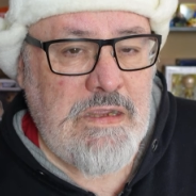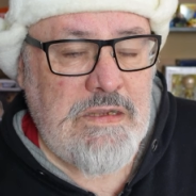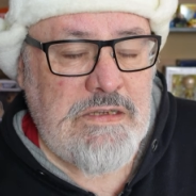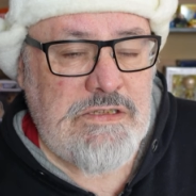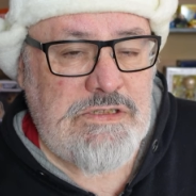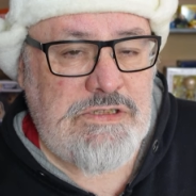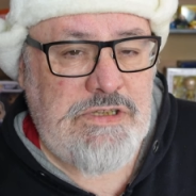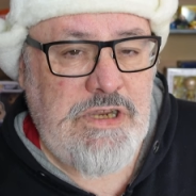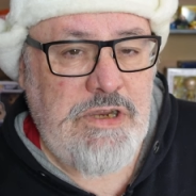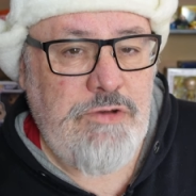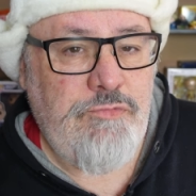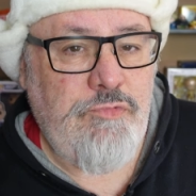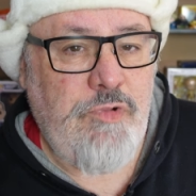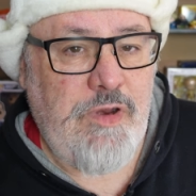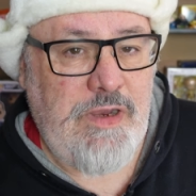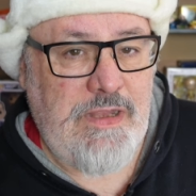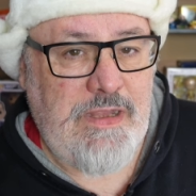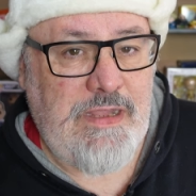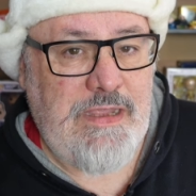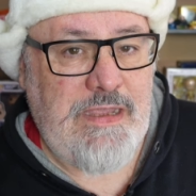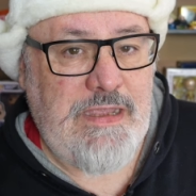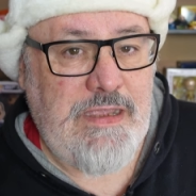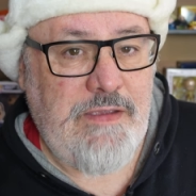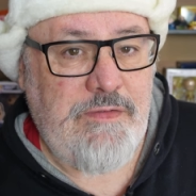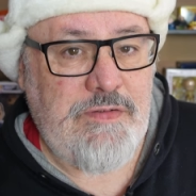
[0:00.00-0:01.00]
she
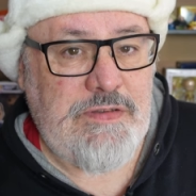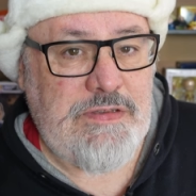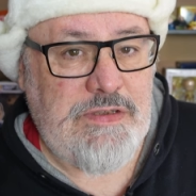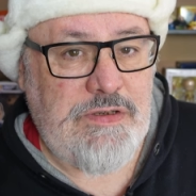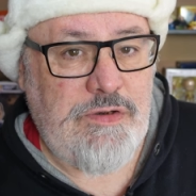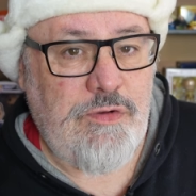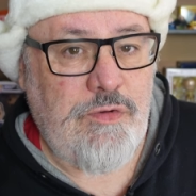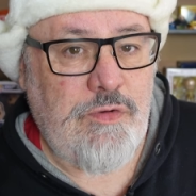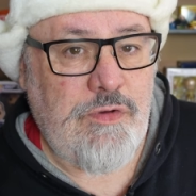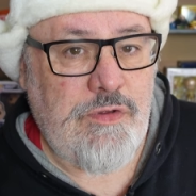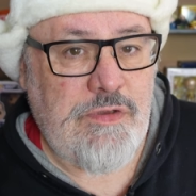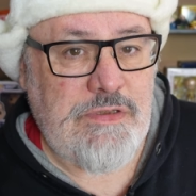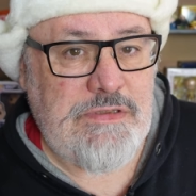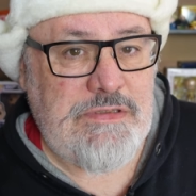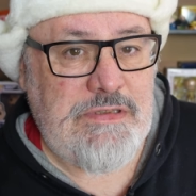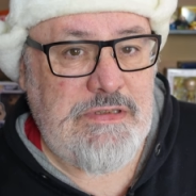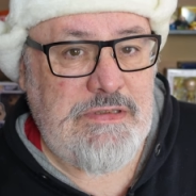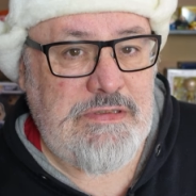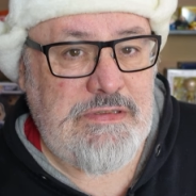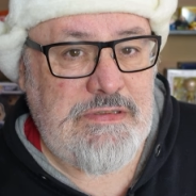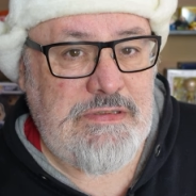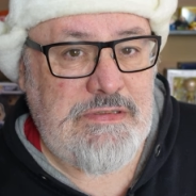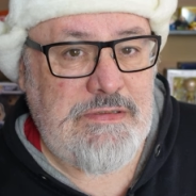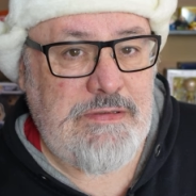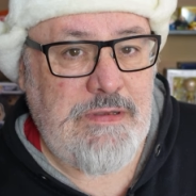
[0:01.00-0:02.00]
really gives it all.
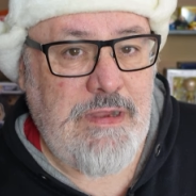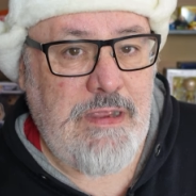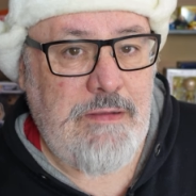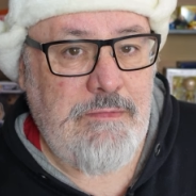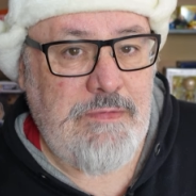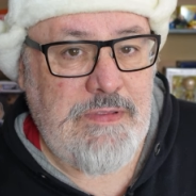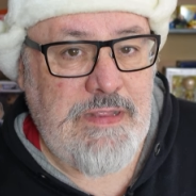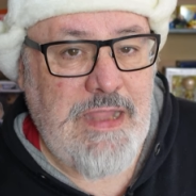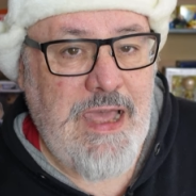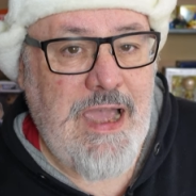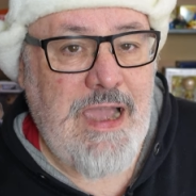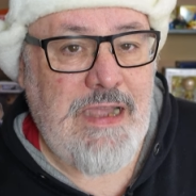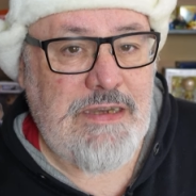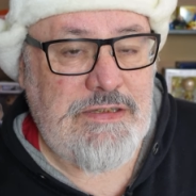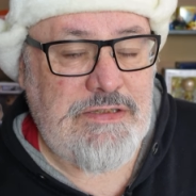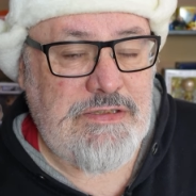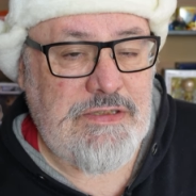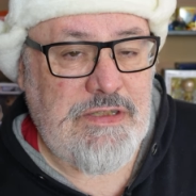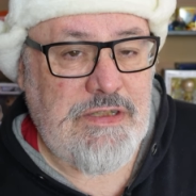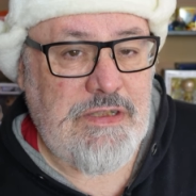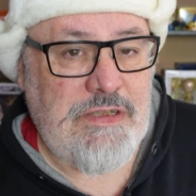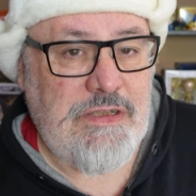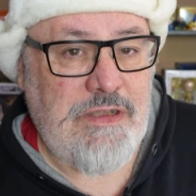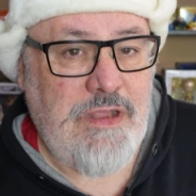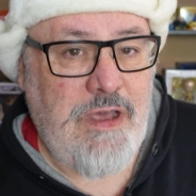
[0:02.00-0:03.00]
She's larger
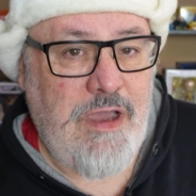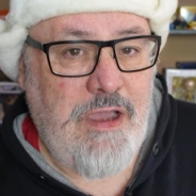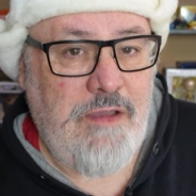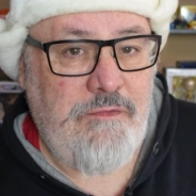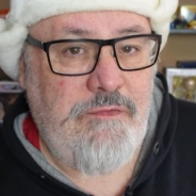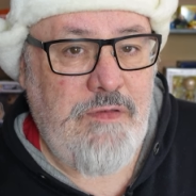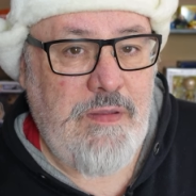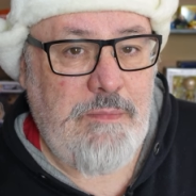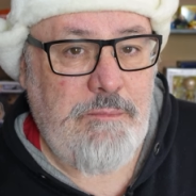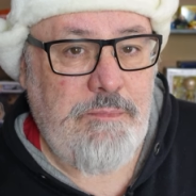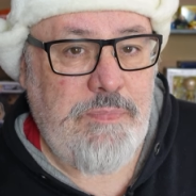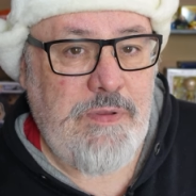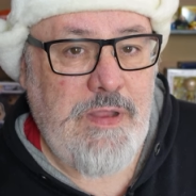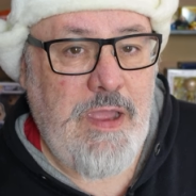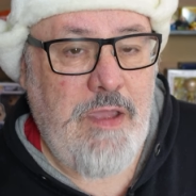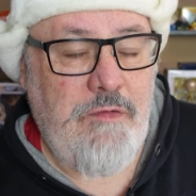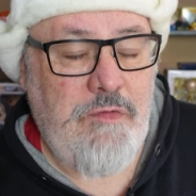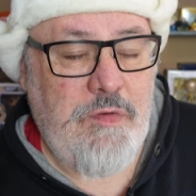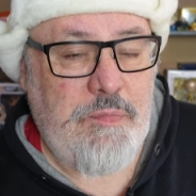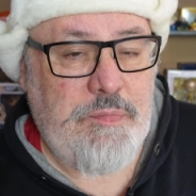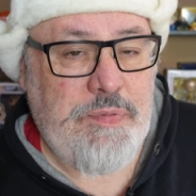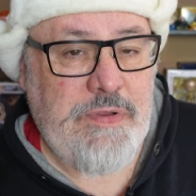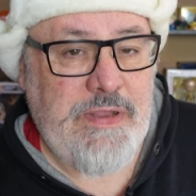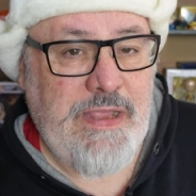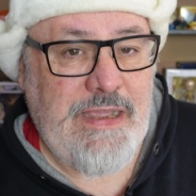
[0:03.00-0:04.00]
than life and
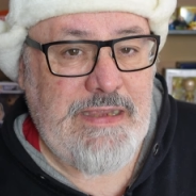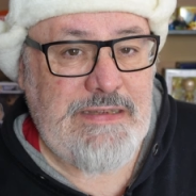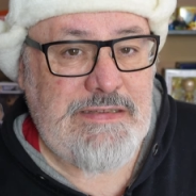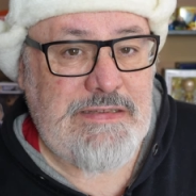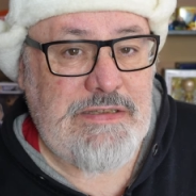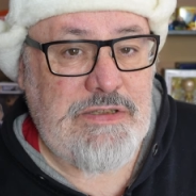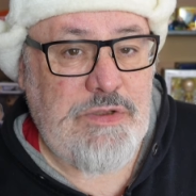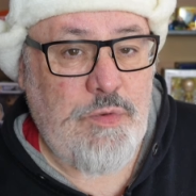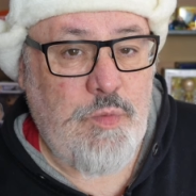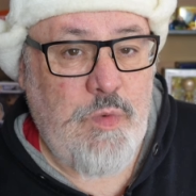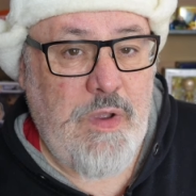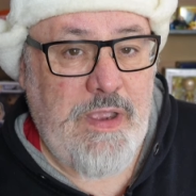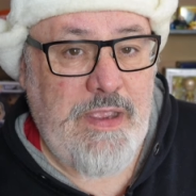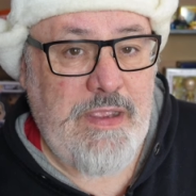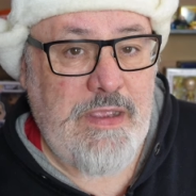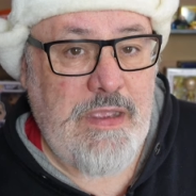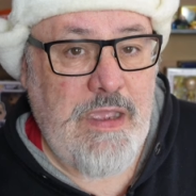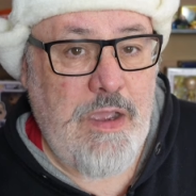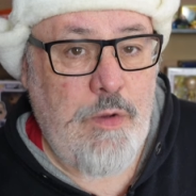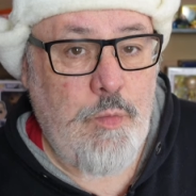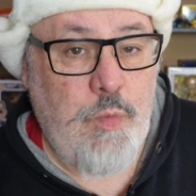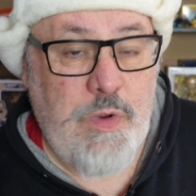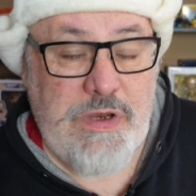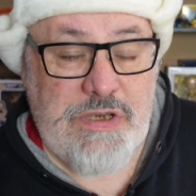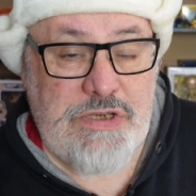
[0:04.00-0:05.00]
overplays it the way
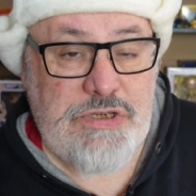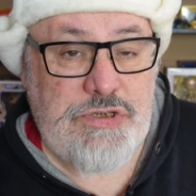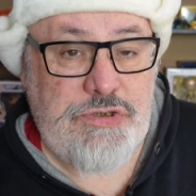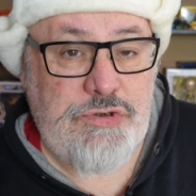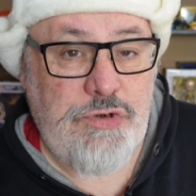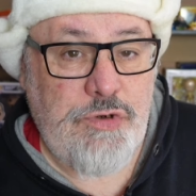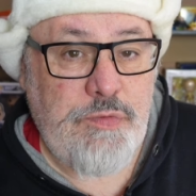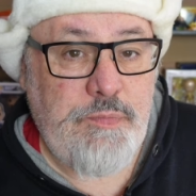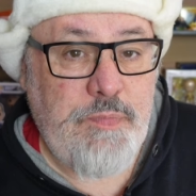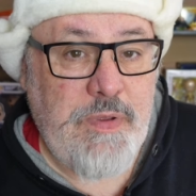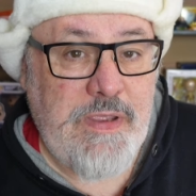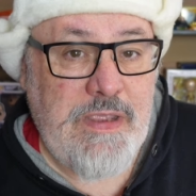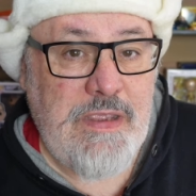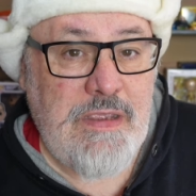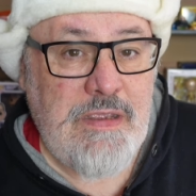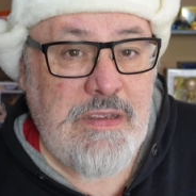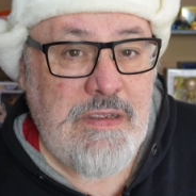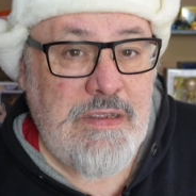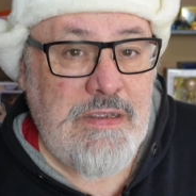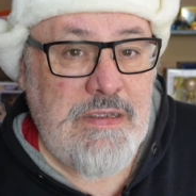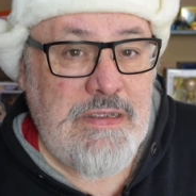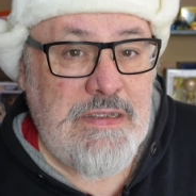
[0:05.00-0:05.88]
a uh, witch should be.